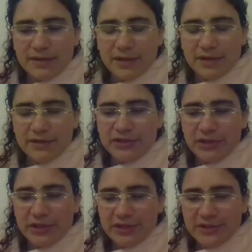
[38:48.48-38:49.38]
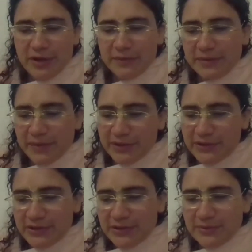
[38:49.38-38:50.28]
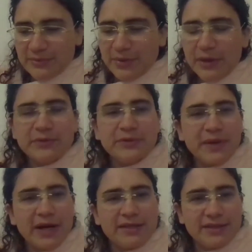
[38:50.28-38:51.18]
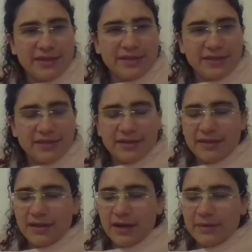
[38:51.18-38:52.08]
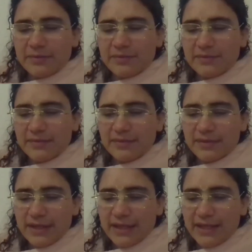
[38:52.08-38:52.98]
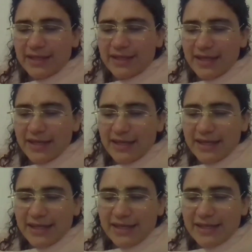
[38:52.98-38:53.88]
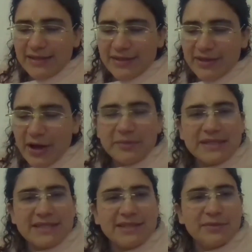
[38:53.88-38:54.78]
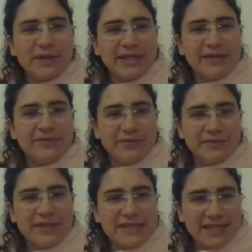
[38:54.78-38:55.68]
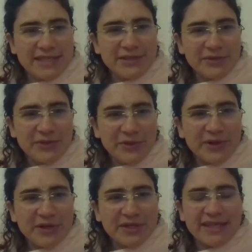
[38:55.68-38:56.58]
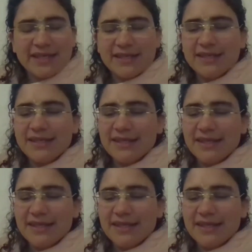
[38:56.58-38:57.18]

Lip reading: Srila Swami Maharaj Prabhupada, he commented when he visited New York, he